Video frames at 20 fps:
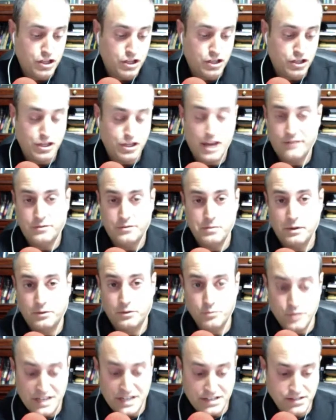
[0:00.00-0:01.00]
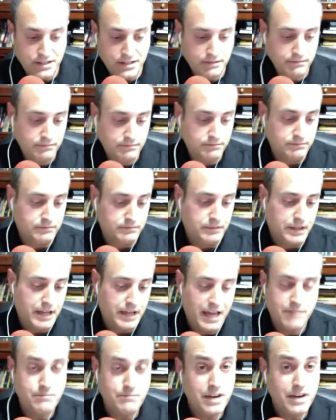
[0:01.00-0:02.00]
You have to be able to reason,
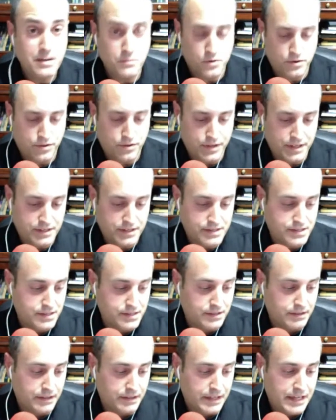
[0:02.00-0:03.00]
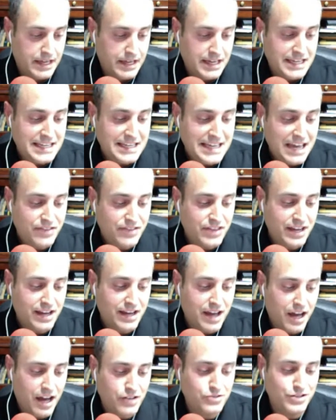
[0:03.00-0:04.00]
and many more things. Yet that
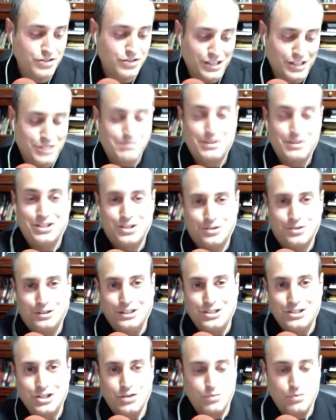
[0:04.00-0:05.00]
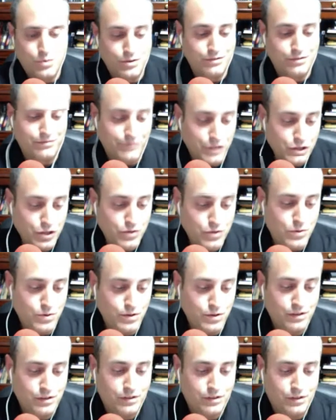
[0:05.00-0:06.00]
contradicts the materialistic
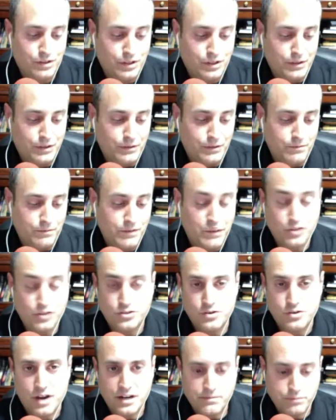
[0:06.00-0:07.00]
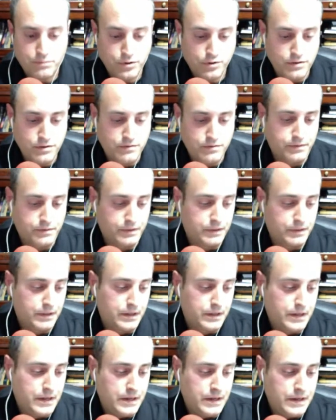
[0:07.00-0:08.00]
worldview that you're trying to prove.
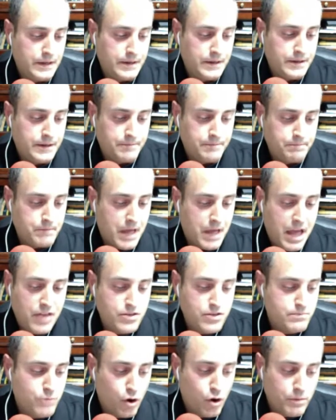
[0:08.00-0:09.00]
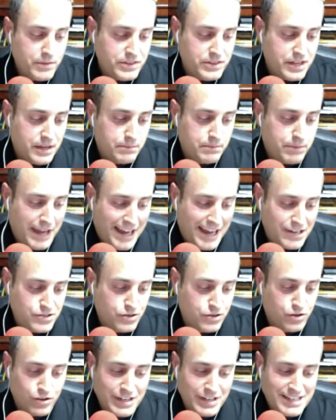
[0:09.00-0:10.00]
And the moment that
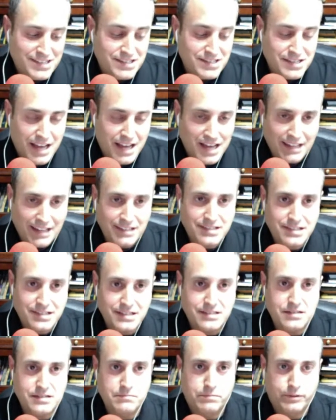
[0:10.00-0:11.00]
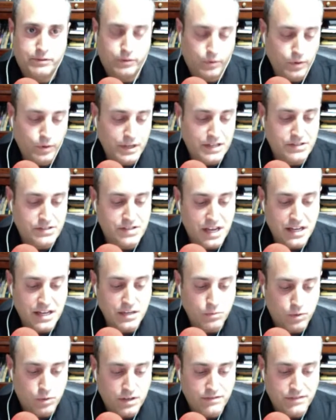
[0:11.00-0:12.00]
Patrick or any scientist employs any
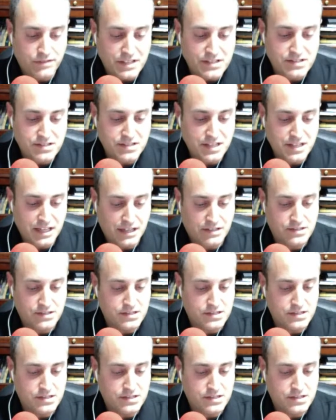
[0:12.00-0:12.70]
one of these things,